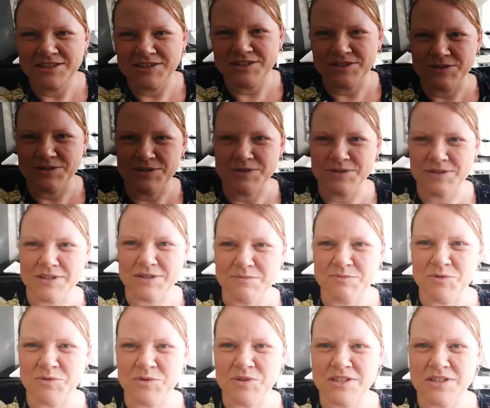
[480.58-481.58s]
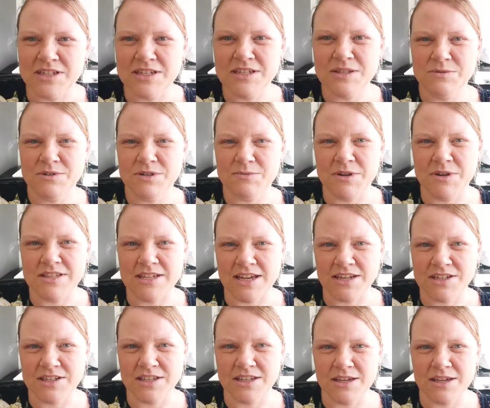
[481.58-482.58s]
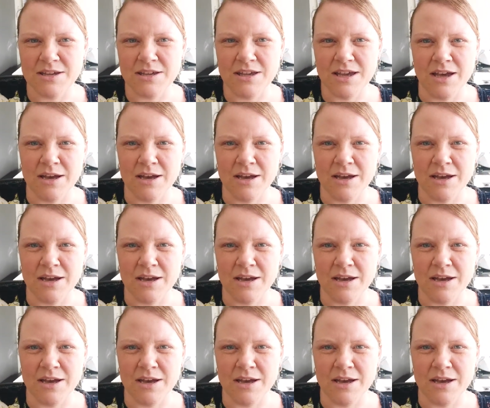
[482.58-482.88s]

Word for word: to do some more stickers which means actually